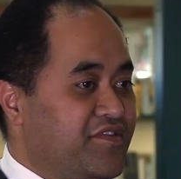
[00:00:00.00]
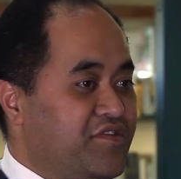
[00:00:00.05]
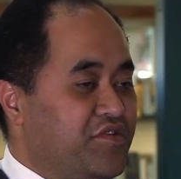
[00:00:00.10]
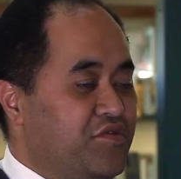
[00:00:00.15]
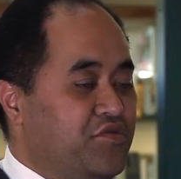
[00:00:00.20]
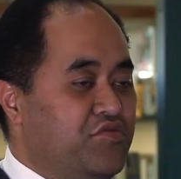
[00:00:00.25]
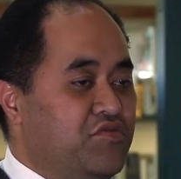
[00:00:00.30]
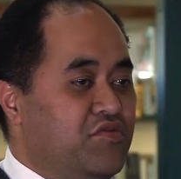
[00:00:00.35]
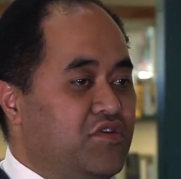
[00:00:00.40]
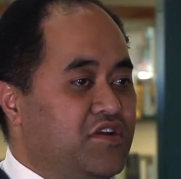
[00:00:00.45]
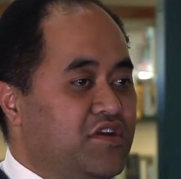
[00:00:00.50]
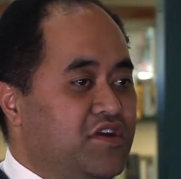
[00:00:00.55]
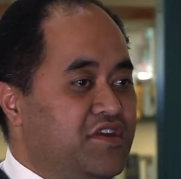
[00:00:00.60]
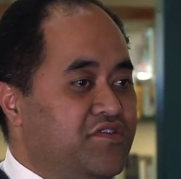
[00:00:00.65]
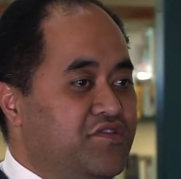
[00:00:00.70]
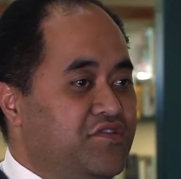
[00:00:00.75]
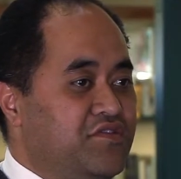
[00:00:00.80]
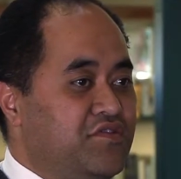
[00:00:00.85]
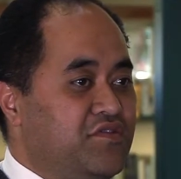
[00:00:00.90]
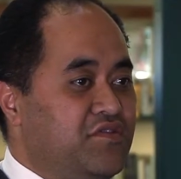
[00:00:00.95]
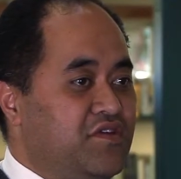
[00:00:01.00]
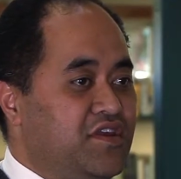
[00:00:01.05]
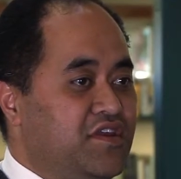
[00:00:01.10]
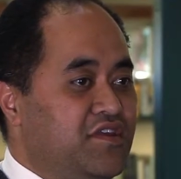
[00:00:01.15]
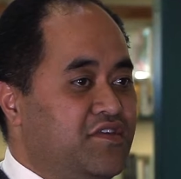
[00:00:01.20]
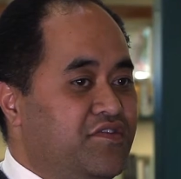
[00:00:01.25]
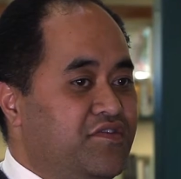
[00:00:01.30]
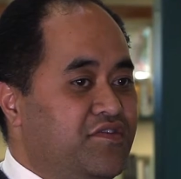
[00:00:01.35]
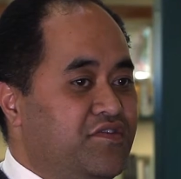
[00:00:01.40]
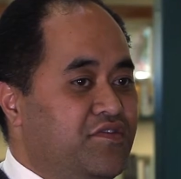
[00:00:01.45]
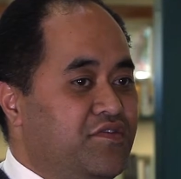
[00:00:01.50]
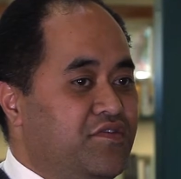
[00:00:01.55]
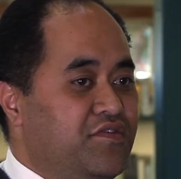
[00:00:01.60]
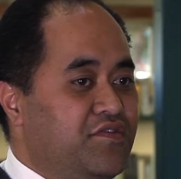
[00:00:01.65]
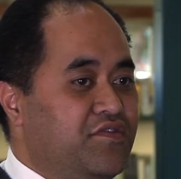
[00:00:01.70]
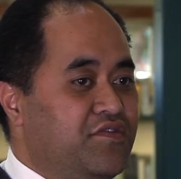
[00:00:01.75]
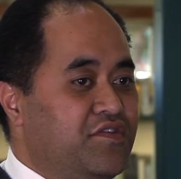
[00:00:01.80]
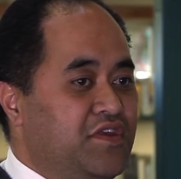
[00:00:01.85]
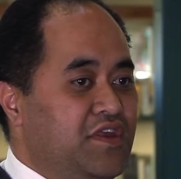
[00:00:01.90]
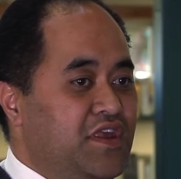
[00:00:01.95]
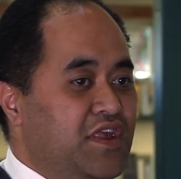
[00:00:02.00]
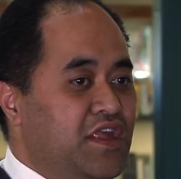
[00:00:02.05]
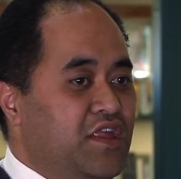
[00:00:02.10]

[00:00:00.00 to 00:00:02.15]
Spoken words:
So what I do is use